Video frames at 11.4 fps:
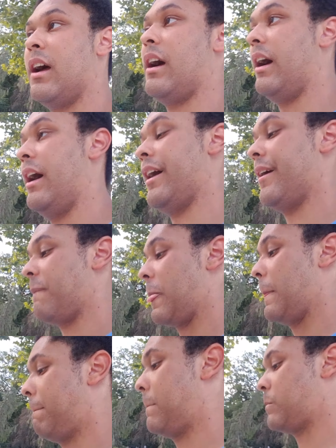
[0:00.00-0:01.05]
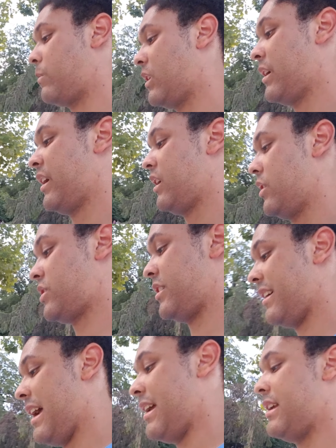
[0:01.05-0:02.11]
Um, so
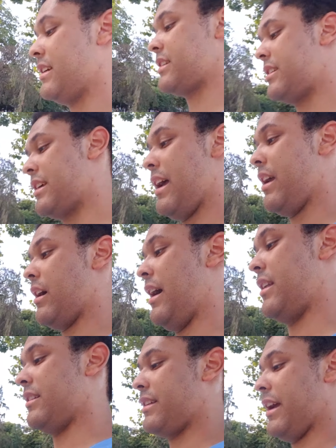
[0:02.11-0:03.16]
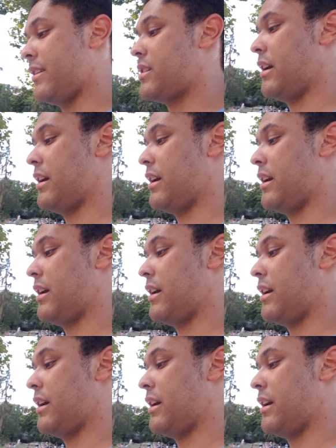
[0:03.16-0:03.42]
yeah, needless to say, I didn't get.